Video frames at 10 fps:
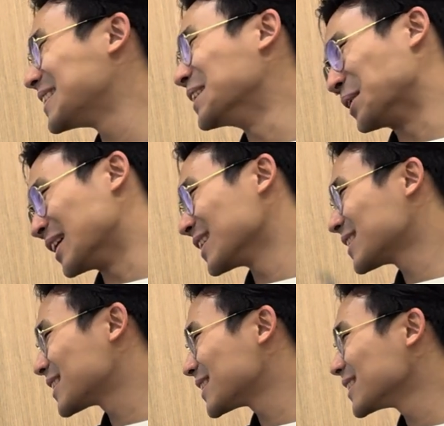Okay.
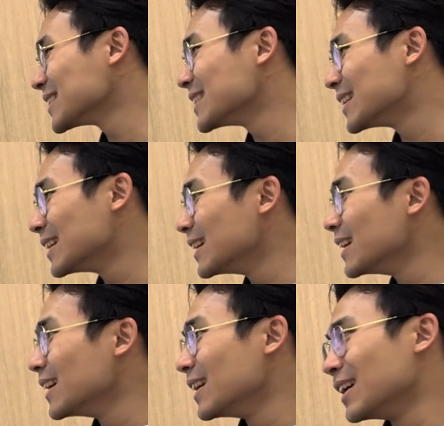
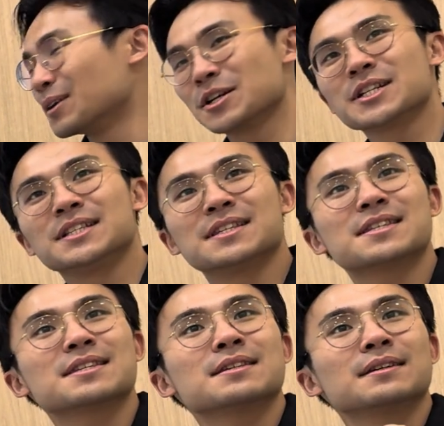
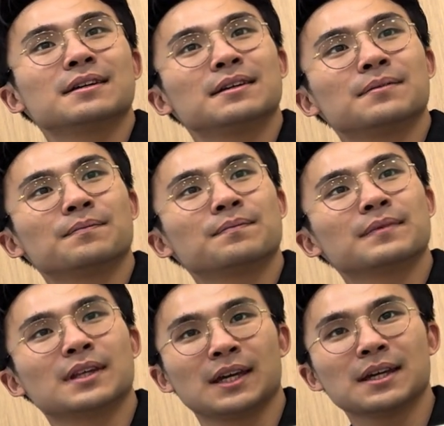Questions?
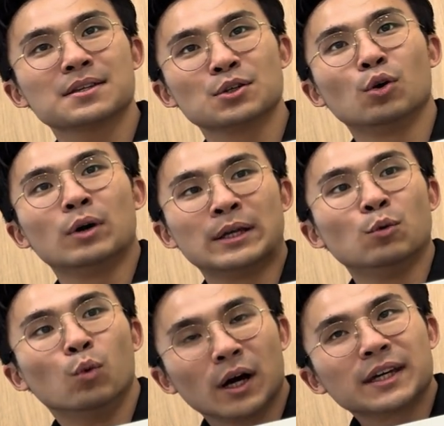Okay, so
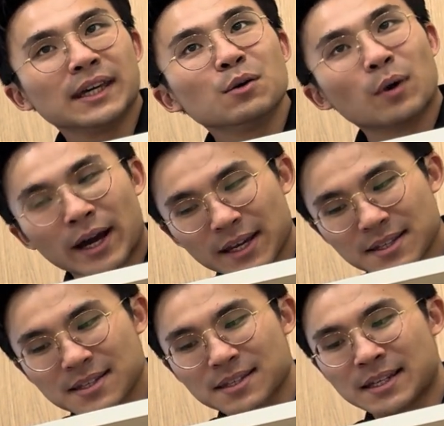in working
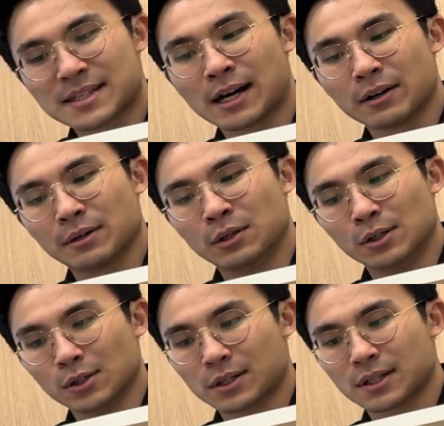wise, this is how it will
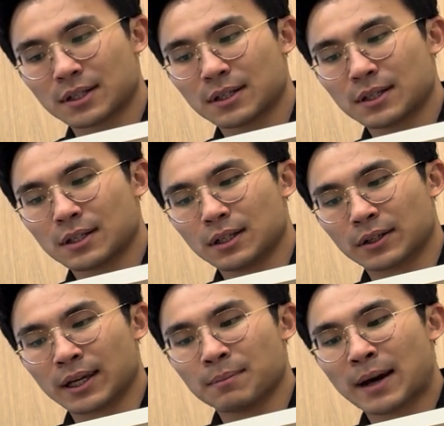look.
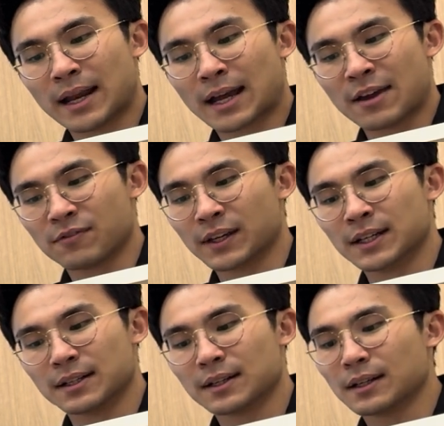Okay, but I
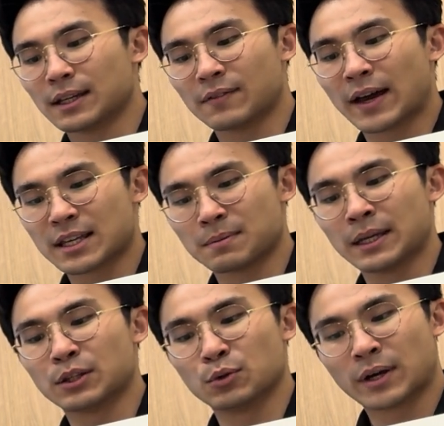figured if I
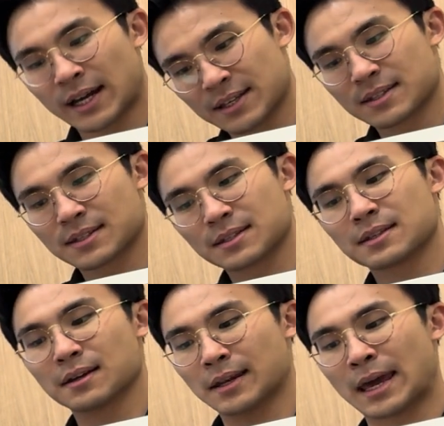explain it to you guys
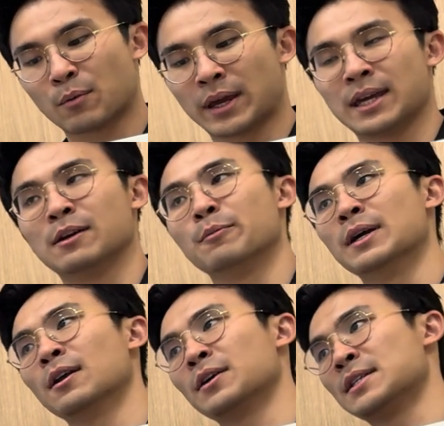that way, it will be
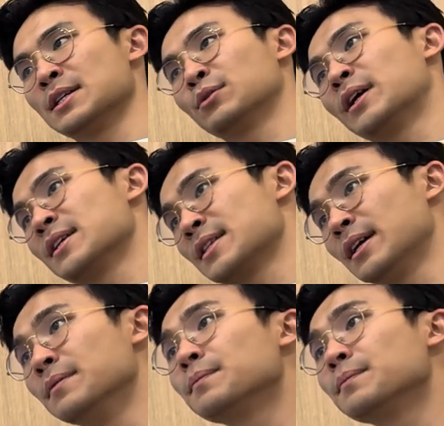a lot easier to understand.